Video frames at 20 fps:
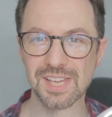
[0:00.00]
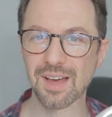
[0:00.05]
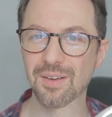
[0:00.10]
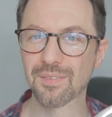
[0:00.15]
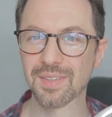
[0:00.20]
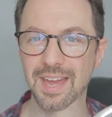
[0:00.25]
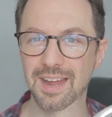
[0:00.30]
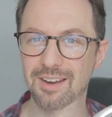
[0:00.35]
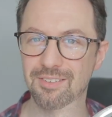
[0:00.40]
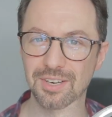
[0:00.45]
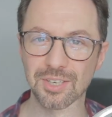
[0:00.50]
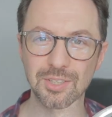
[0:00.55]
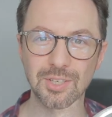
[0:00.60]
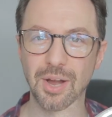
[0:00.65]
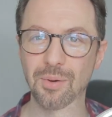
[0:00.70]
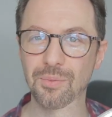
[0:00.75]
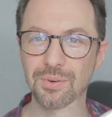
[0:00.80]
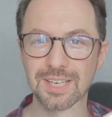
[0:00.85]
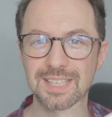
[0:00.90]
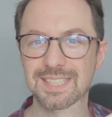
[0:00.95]
out there and
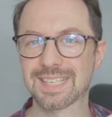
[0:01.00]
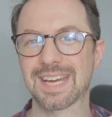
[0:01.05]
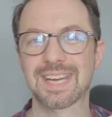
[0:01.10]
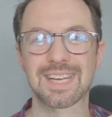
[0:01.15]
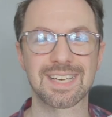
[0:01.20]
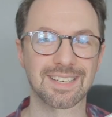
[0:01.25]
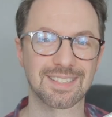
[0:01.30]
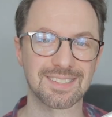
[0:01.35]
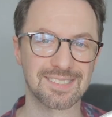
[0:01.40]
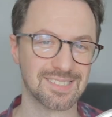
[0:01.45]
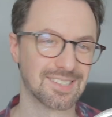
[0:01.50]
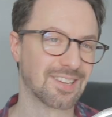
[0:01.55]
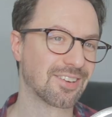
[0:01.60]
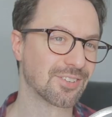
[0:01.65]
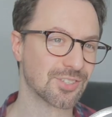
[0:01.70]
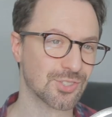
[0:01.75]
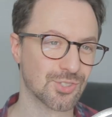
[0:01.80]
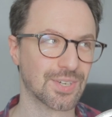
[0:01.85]
go on a date and start